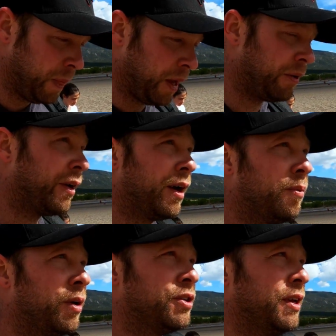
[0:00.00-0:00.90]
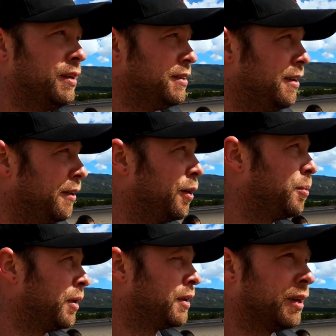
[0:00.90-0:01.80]
I don't know how much sand's out here,
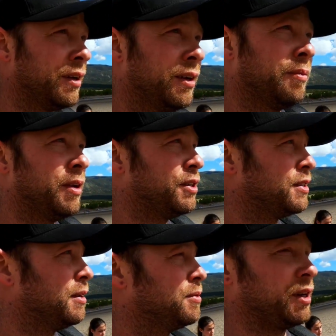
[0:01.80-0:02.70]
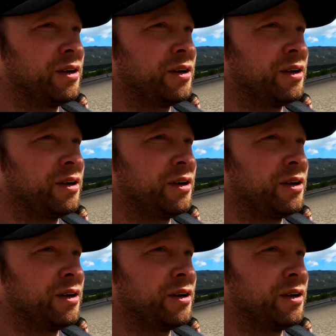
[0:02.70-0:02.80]
but I mean, it just seems